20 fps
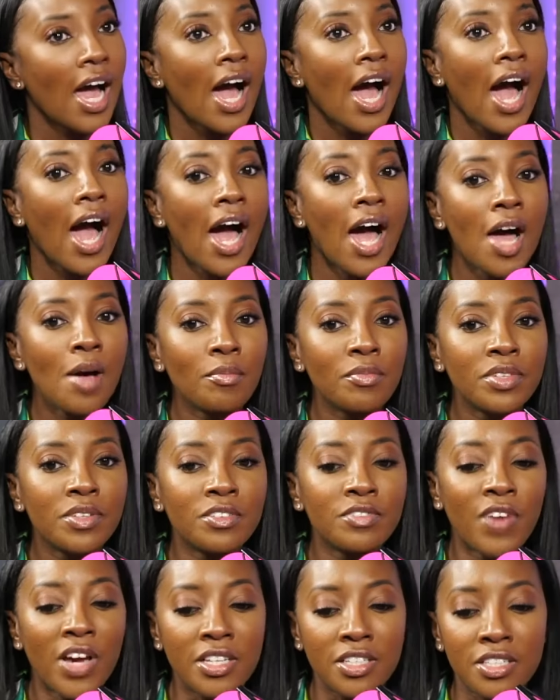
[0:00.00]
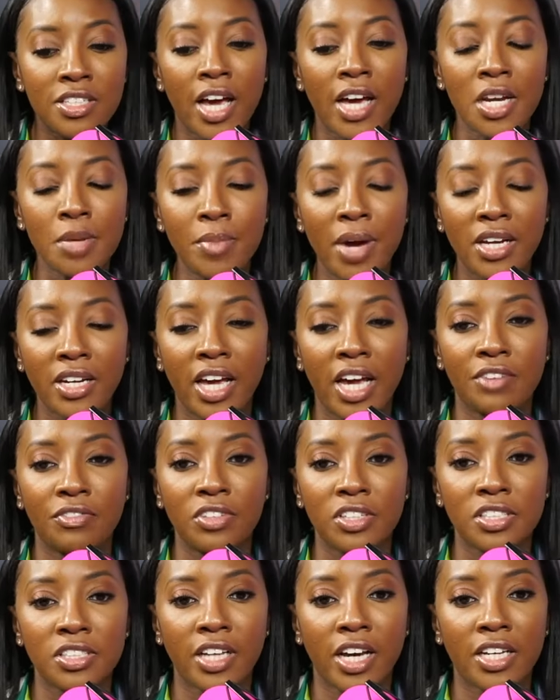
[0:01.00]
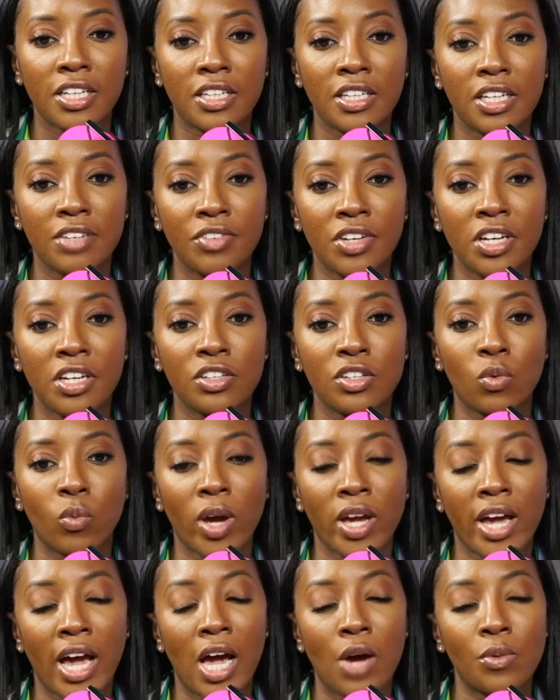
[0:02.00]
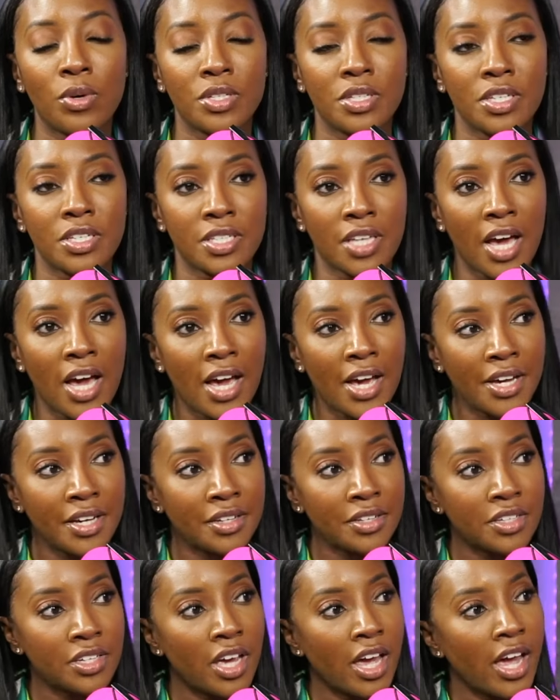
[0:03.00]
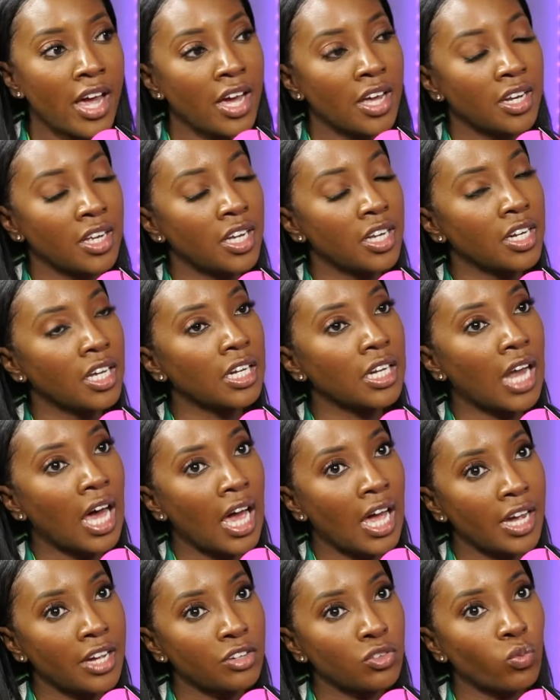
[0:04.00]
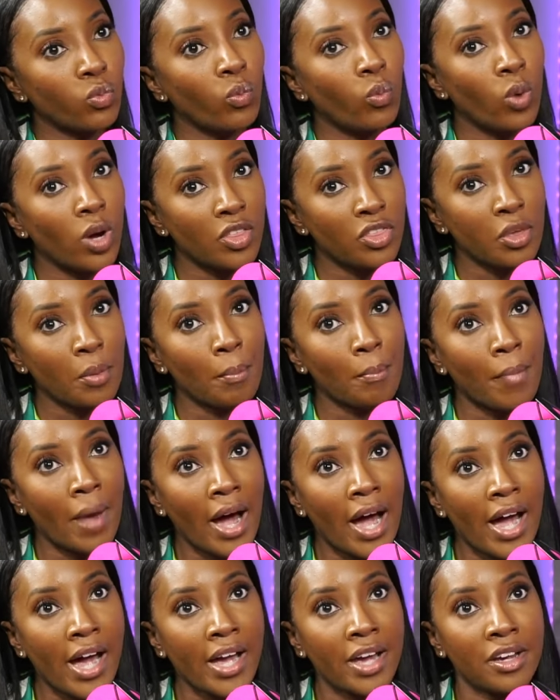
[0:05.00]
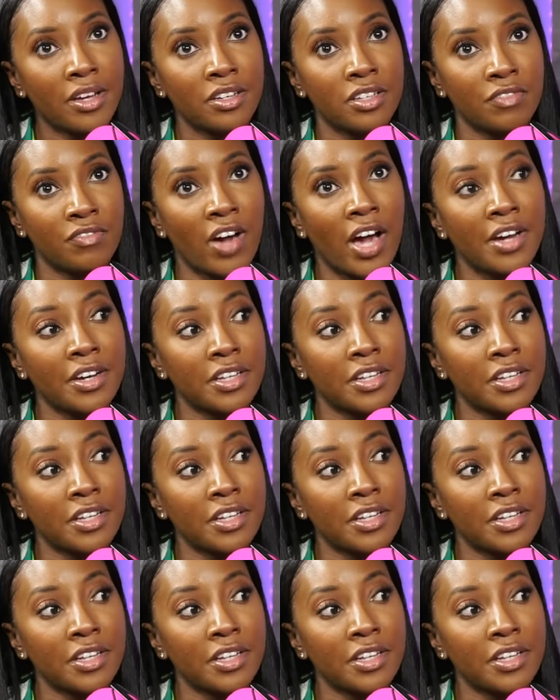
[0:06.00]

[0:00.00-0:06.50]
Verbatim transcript: Um, de- designing my life looks like living in the way I was designed and, and aligned with my divine